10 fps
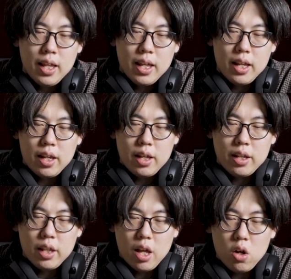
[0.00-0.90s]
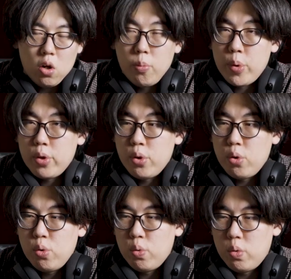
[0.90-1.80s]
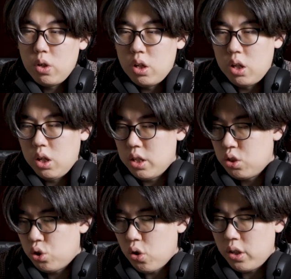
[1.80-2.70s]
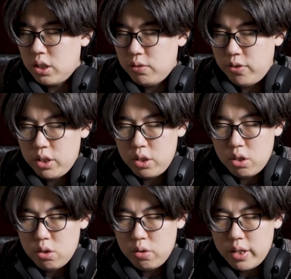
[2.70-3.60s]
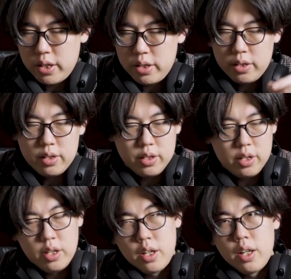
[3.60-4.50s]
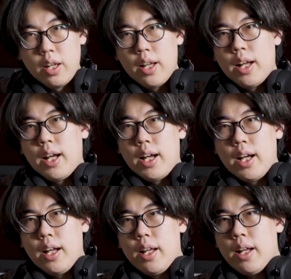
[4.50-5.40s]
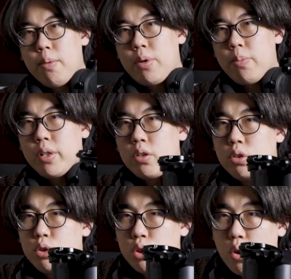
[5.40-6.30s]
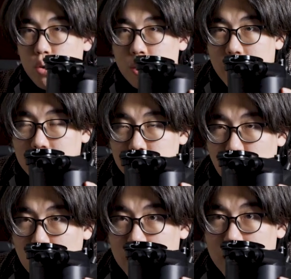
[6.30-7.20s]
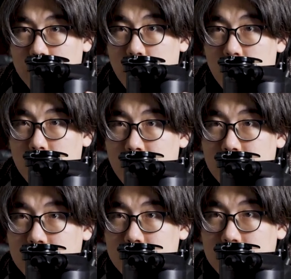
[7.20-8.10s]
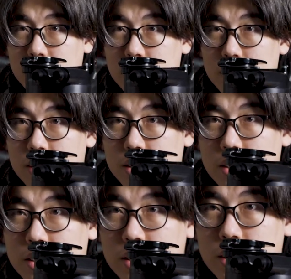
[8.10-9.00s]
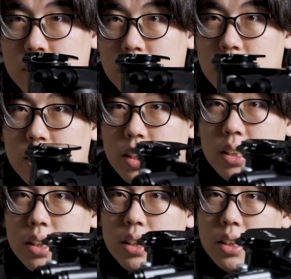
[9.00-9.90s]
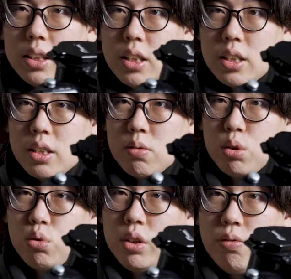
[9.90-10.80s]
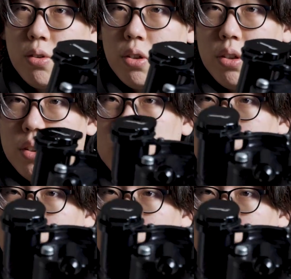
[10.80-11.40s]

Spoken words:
And I hope you enjoy this video, and I'm probably going to show you guys more detail about this. This is 034.